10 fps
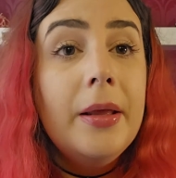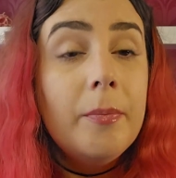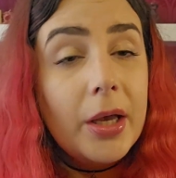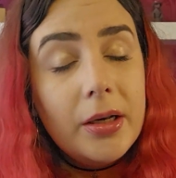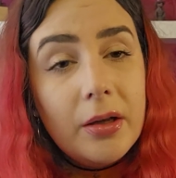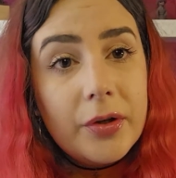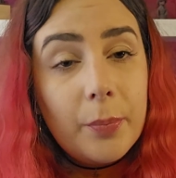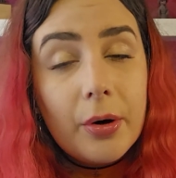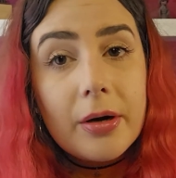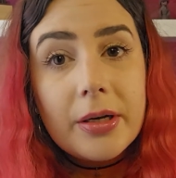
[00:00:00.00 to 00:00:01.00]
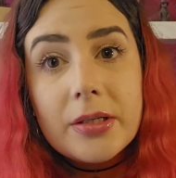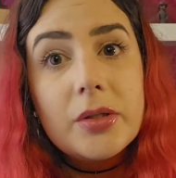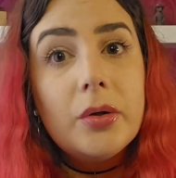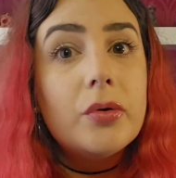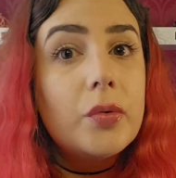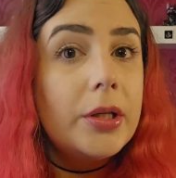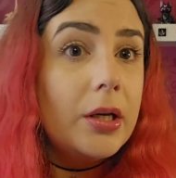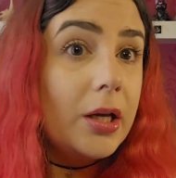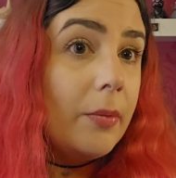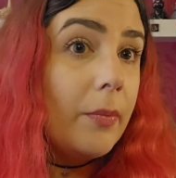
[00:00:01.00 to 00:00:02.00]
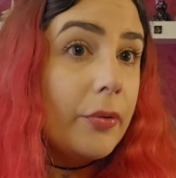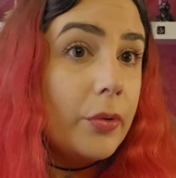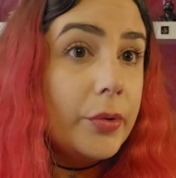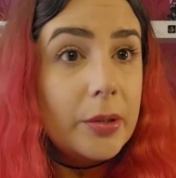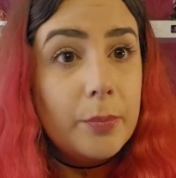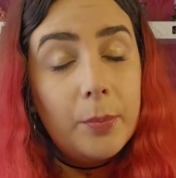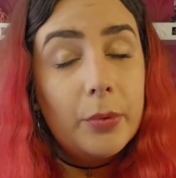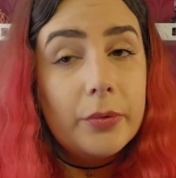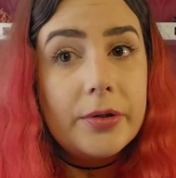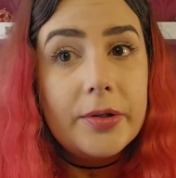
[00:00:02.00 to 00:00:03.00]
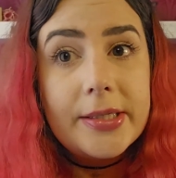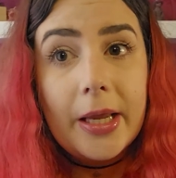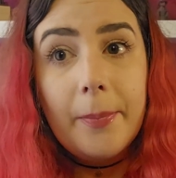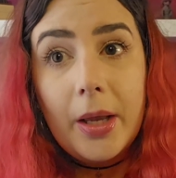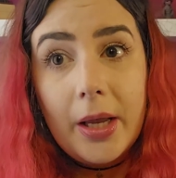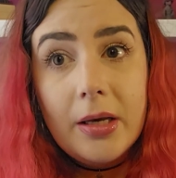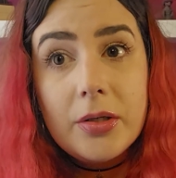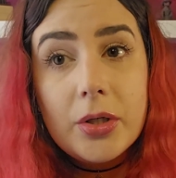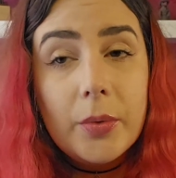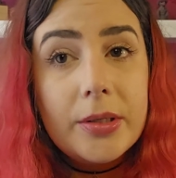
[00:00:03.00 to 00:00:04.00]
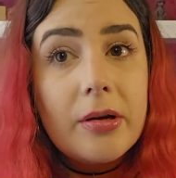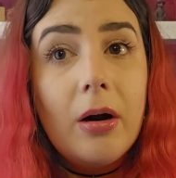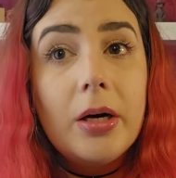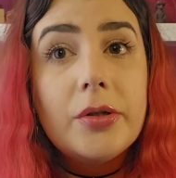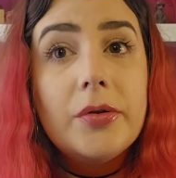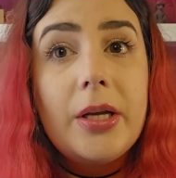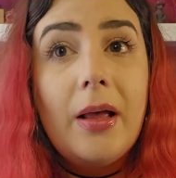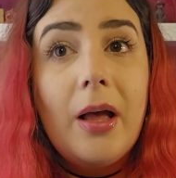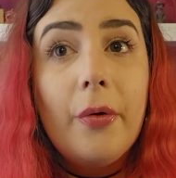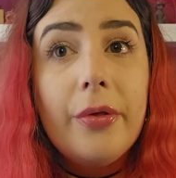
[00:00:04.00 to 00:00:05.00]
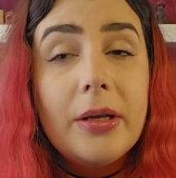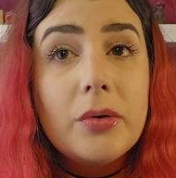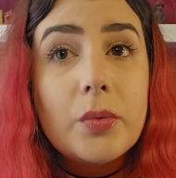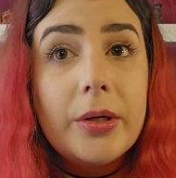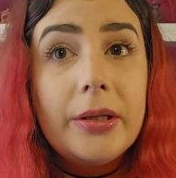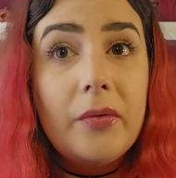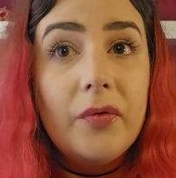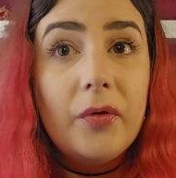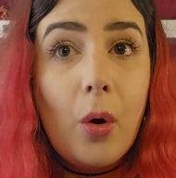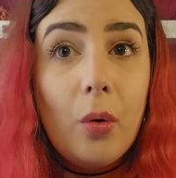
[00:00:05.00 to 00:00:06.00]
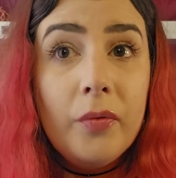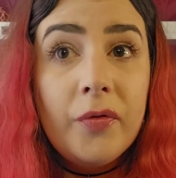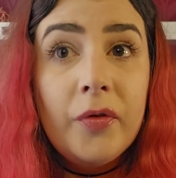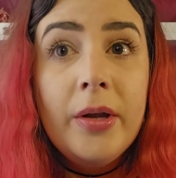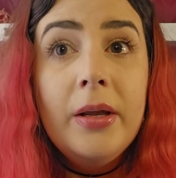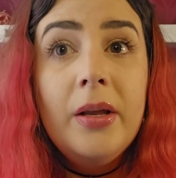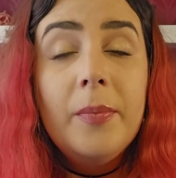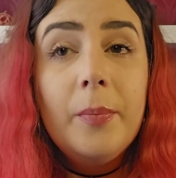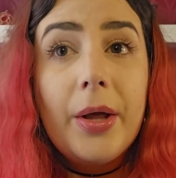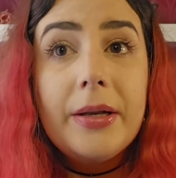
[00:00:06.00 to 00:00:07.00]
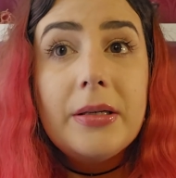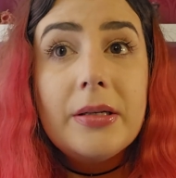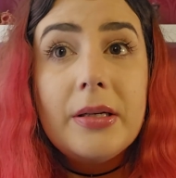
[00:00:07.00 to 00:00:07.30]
many of the parties don't really come through with the proposals they make, so it's hard to tell how things will evolve. But